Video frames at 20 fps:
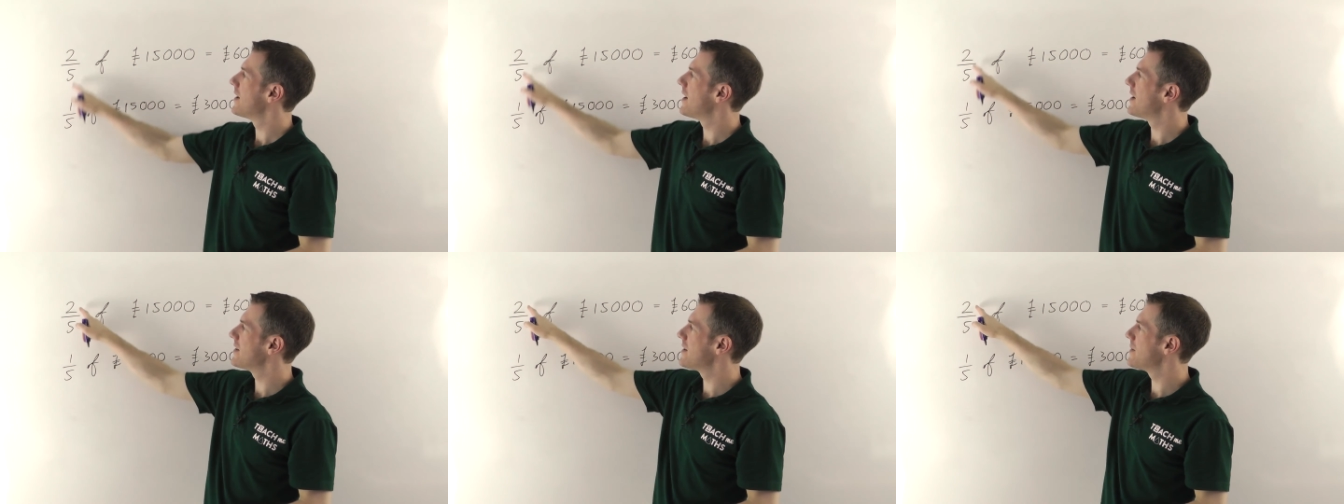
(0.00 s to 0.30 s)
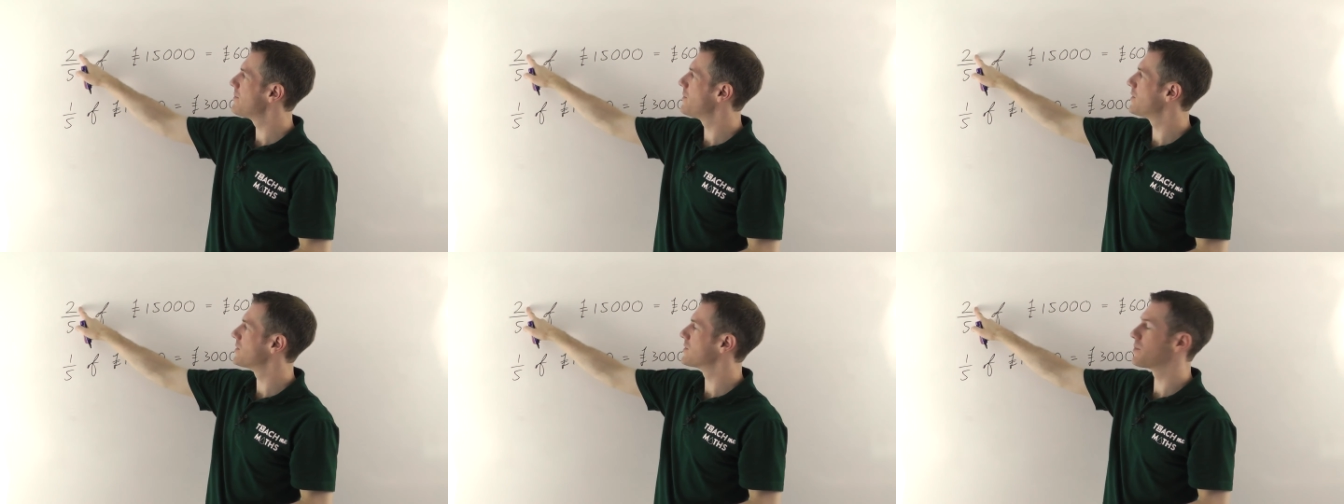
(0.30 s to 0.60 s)
and
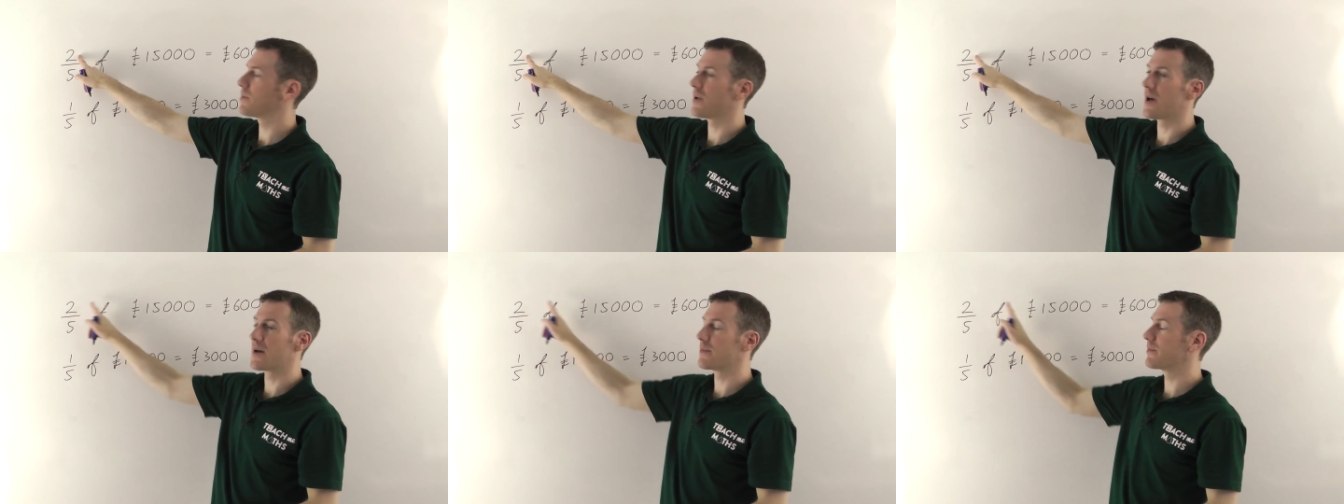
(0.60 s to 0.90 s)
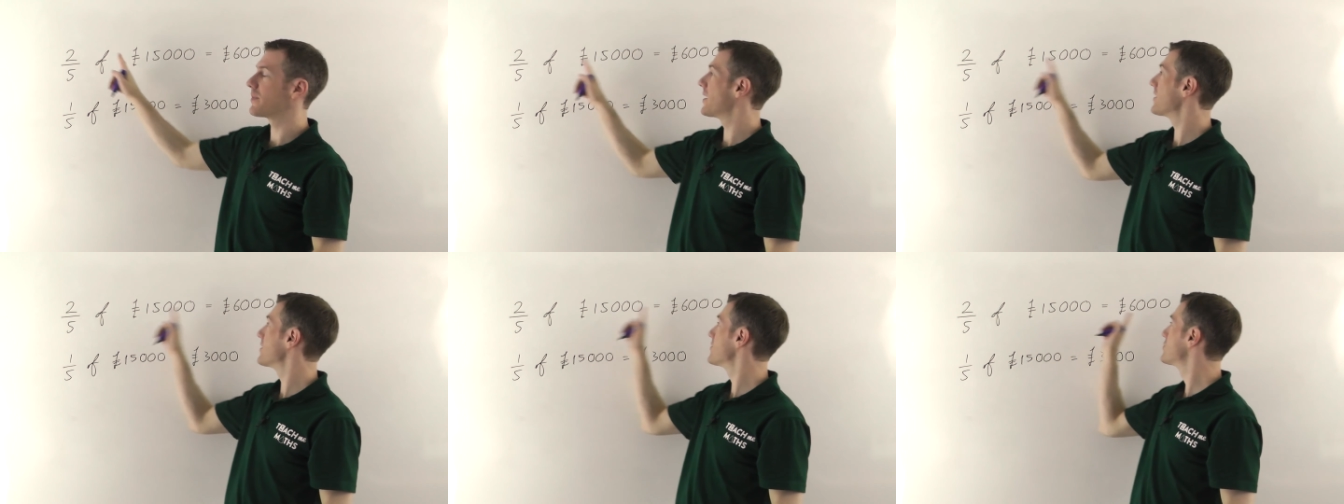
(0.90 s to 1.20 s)
then
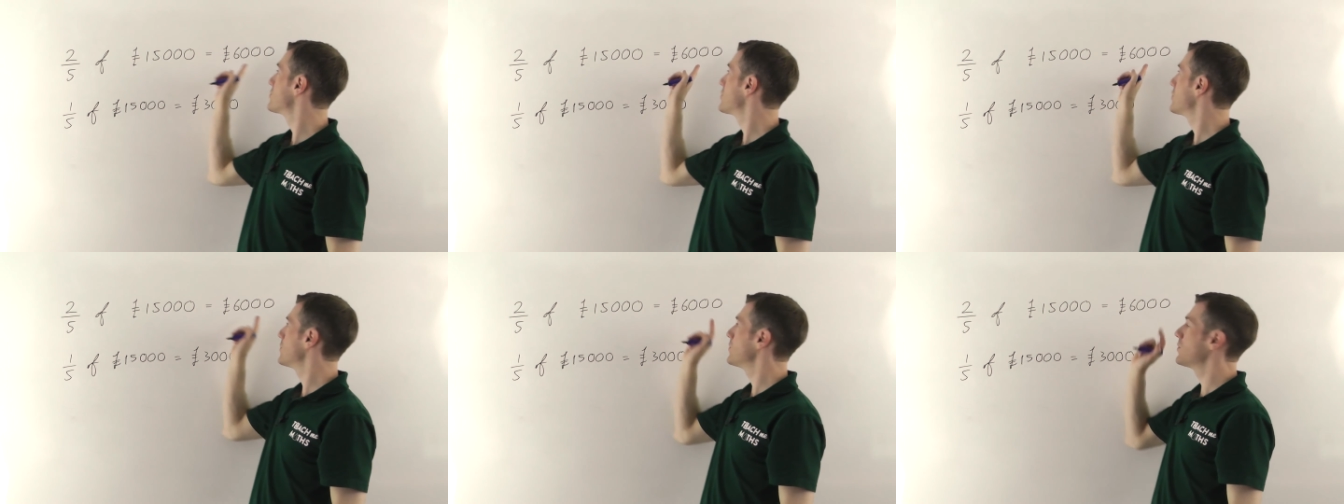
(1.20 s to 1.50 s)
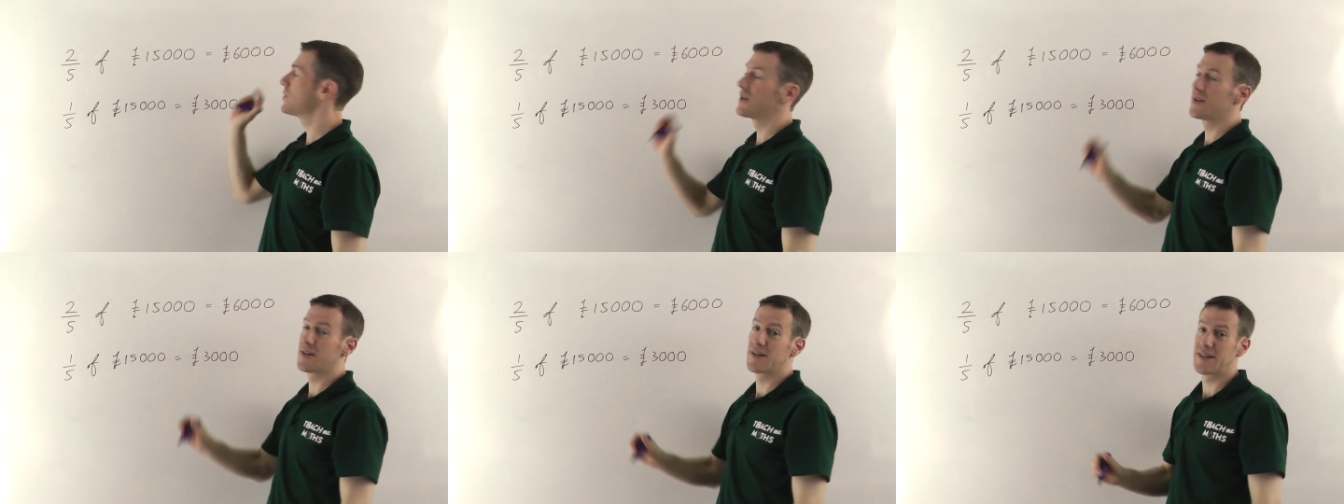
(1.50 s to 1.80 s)
multiplying by the
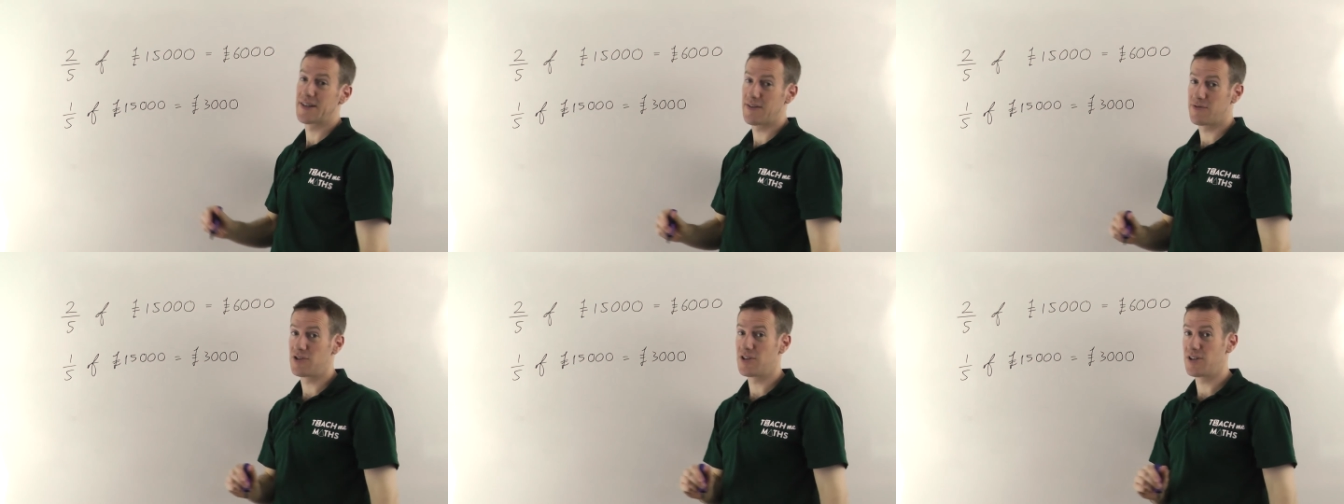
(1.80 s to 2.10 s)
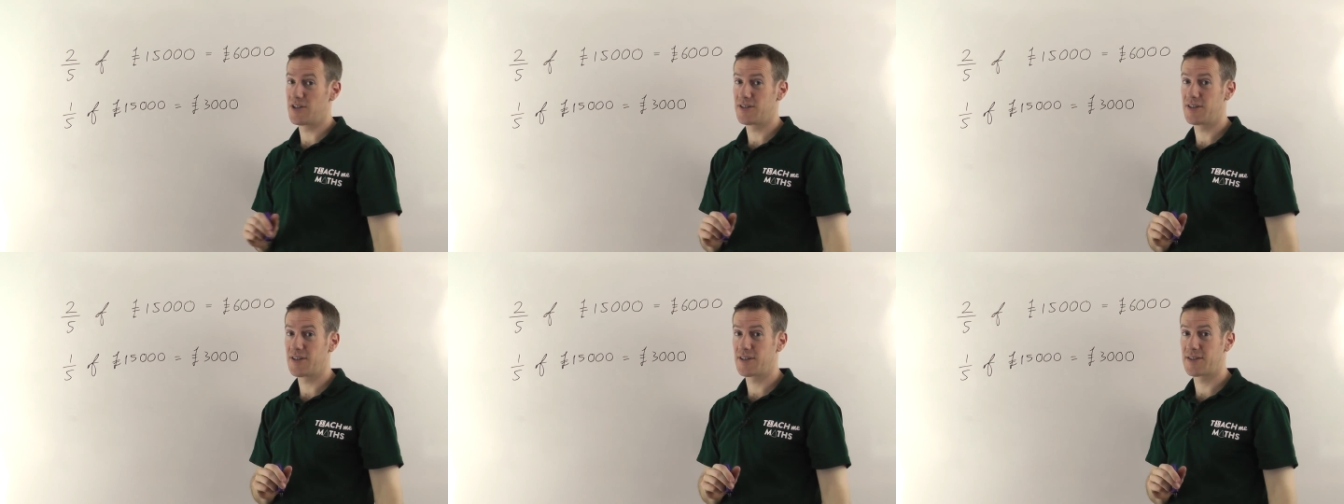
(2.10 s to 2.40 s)
2 gives you
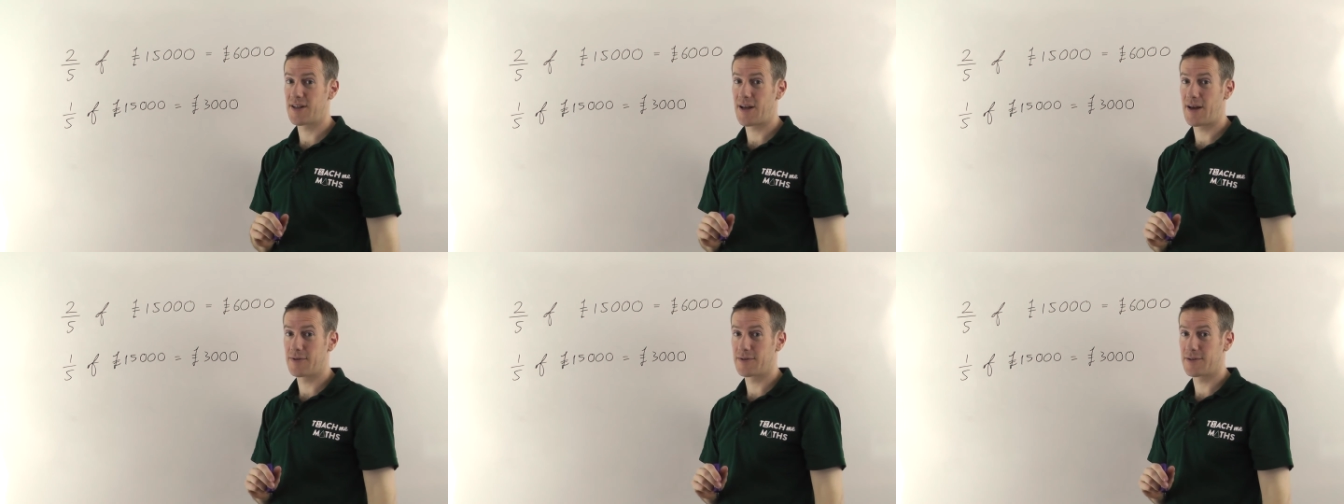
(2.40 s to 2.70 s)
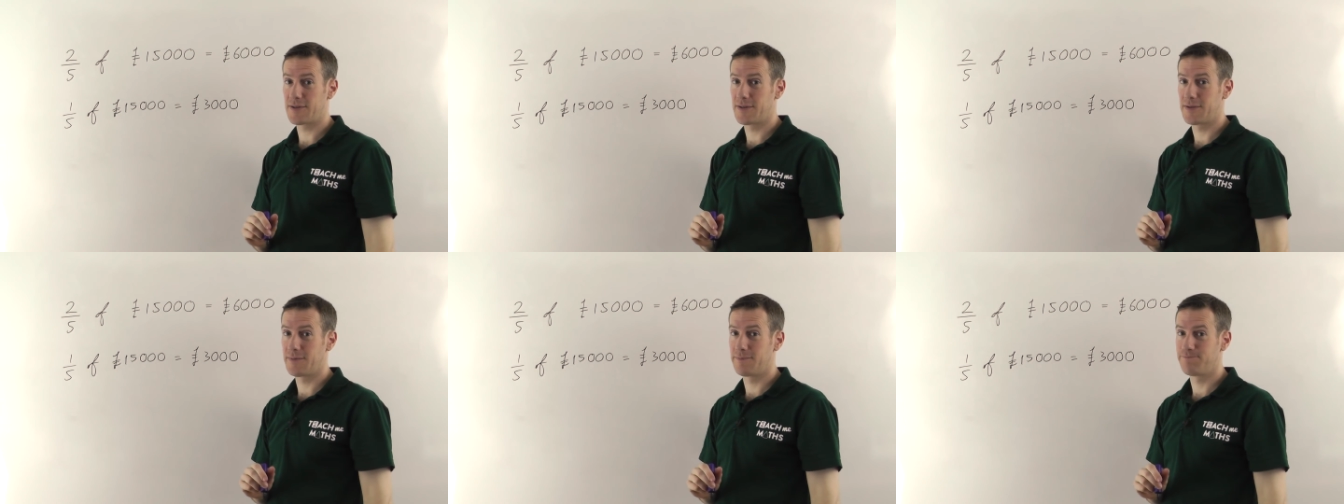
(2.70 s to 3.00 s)
the 6,000.